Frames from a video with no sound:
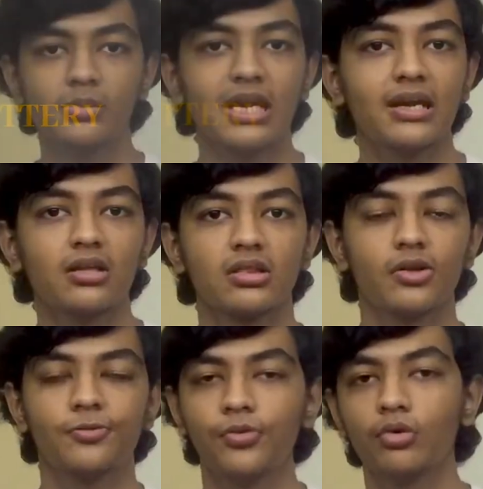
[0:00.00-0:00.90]
be getting is the
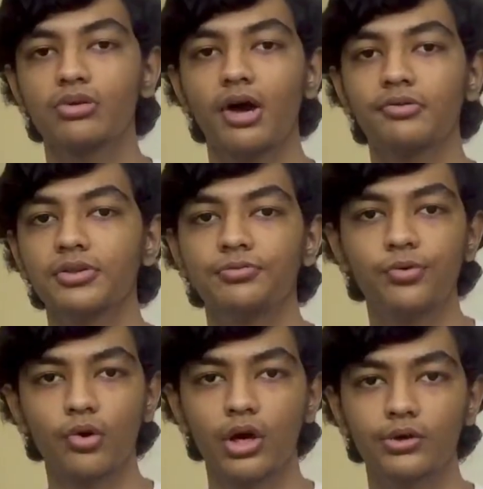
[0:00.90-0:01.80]

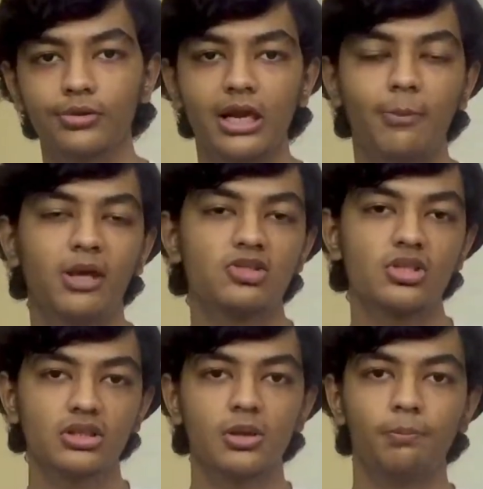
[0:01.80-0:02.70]
4400 mAh
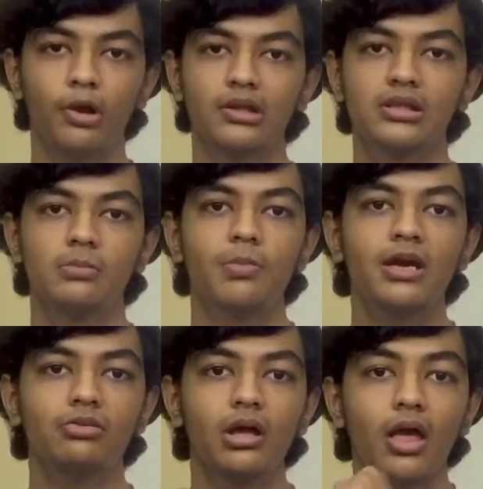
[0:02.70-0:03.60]
lithium polymer
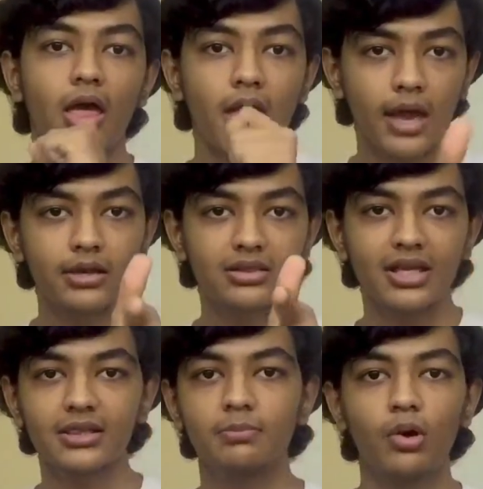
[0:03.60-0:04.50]
battery.
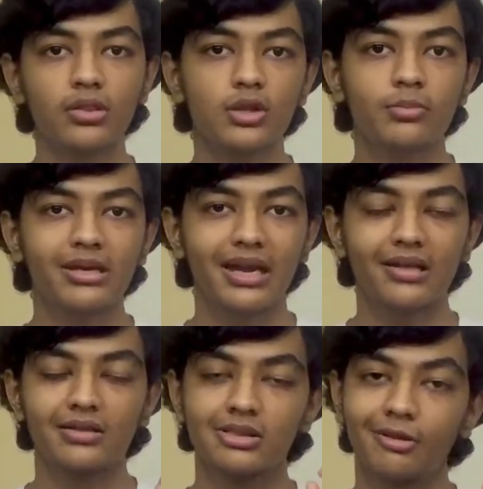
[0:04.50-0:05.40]
Inside the box you'll be
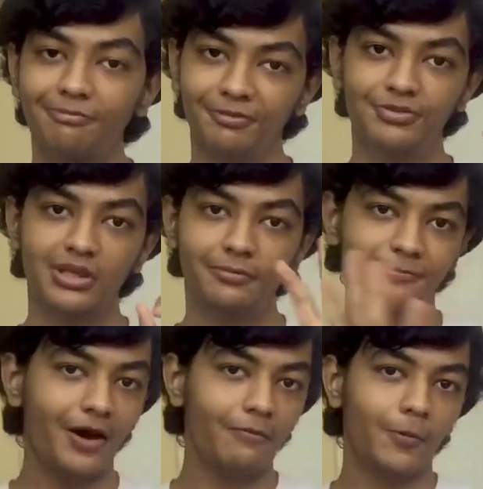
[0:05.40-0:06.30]
getting is the
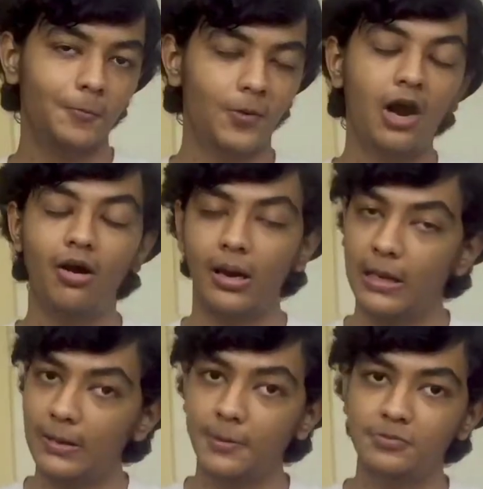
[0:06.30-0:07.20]
55 watt power
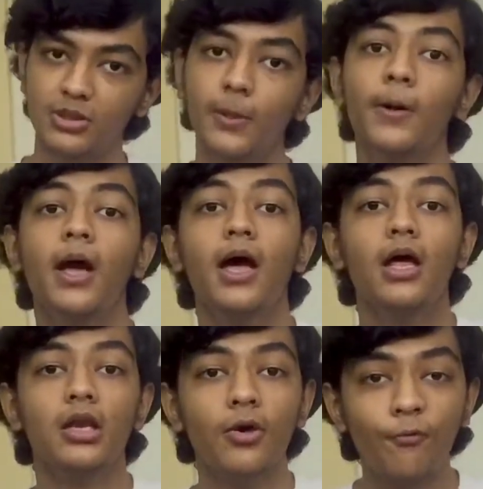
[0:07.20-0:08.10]
adapter.
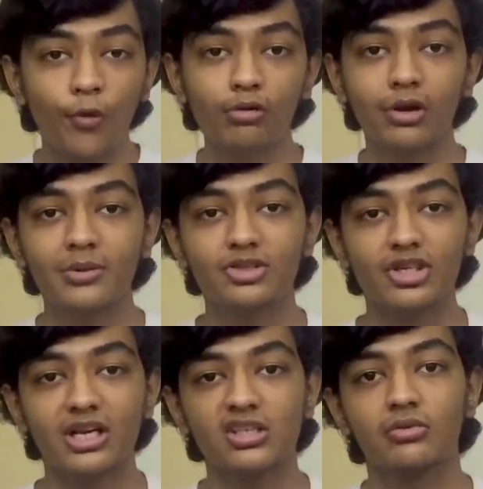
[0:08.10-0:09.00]
The phone will be
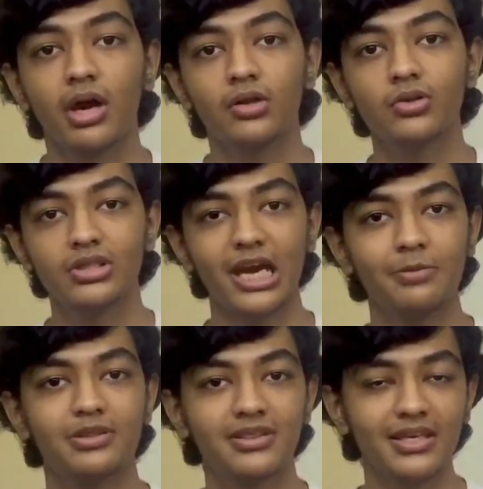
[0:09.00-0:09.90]
charging via
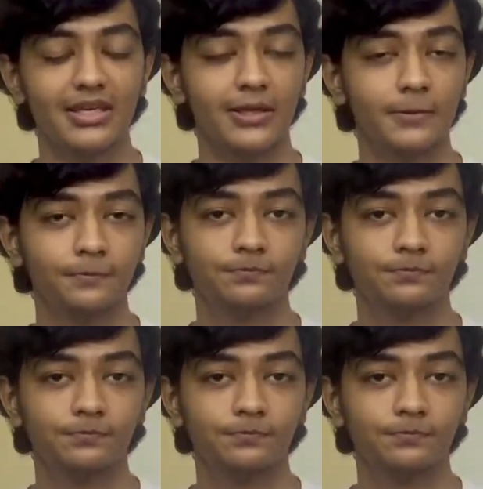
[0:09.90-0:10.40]
Type-C.